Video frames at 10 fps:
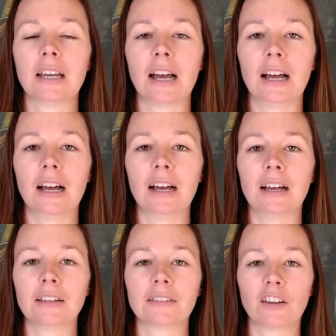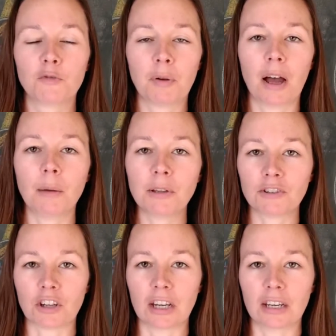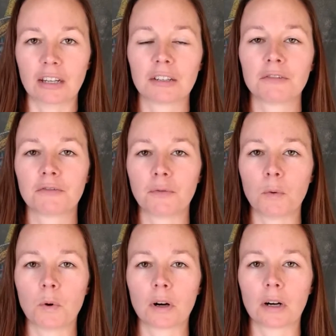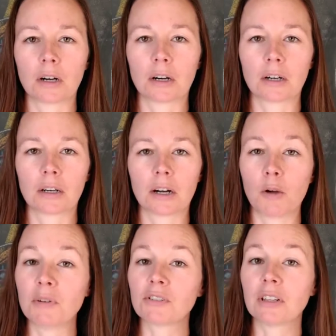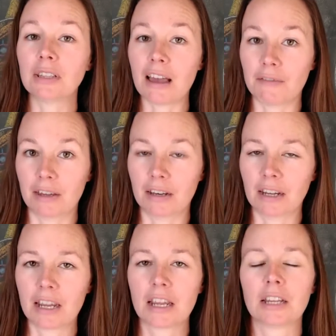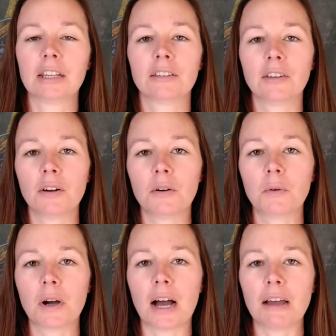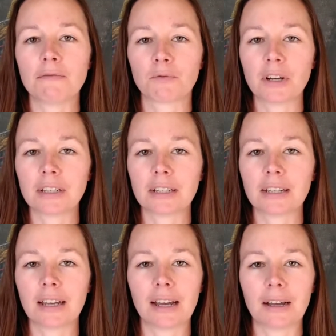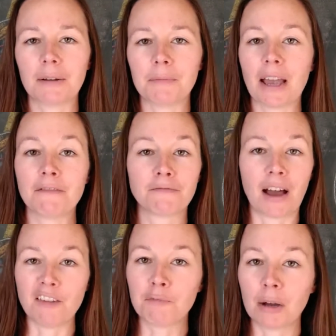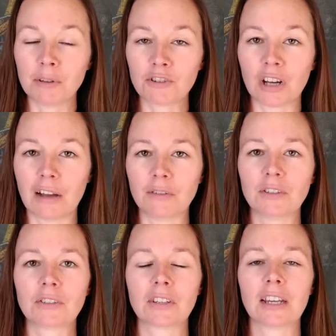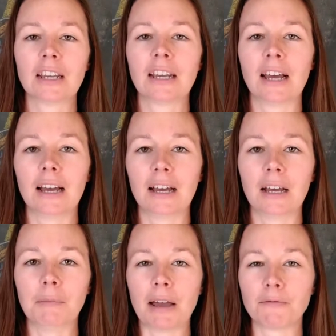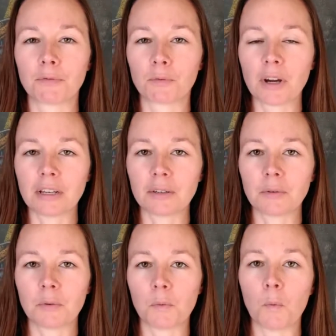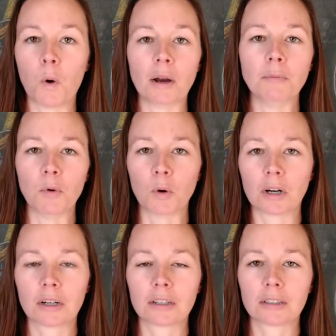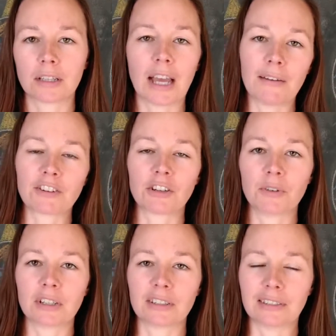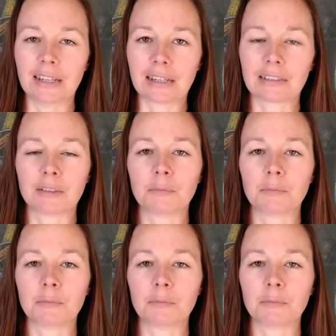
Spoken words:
self-publishing for almost 11. So I've written, I have 5 published novels. I've written one more, that I've actually written 6,